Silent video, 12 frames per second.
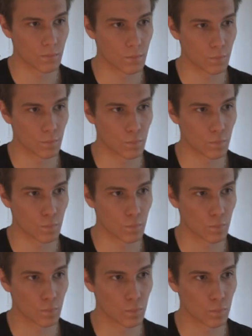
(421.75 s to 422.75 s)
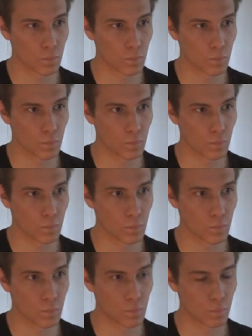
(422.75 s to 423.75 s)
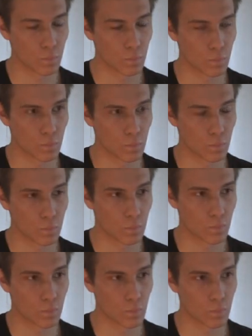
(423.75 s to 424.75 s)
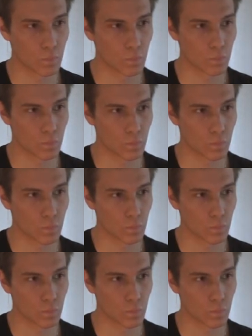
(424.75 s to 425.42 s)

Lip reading: (no one is talking)